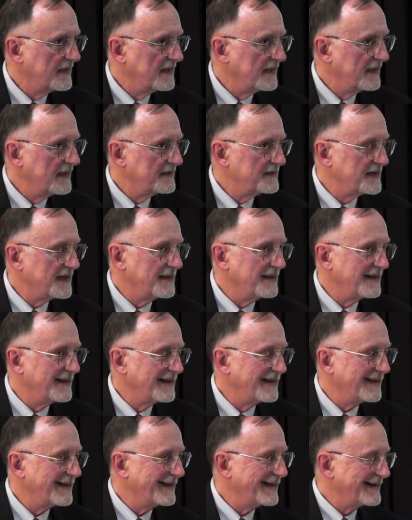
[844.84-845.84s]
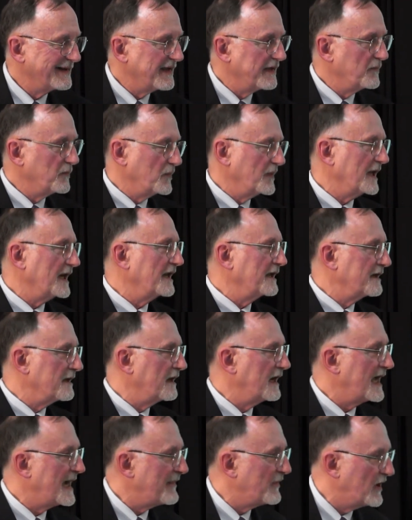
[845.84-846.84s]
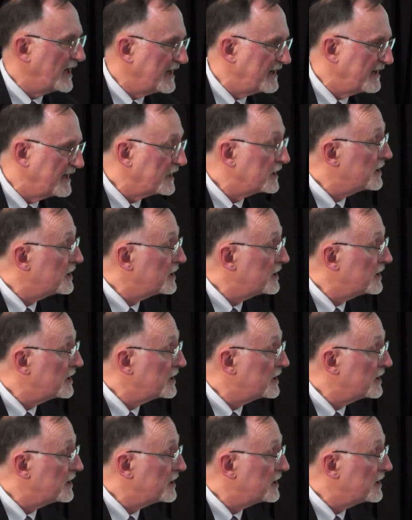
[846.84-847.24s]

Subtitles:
It collaborated,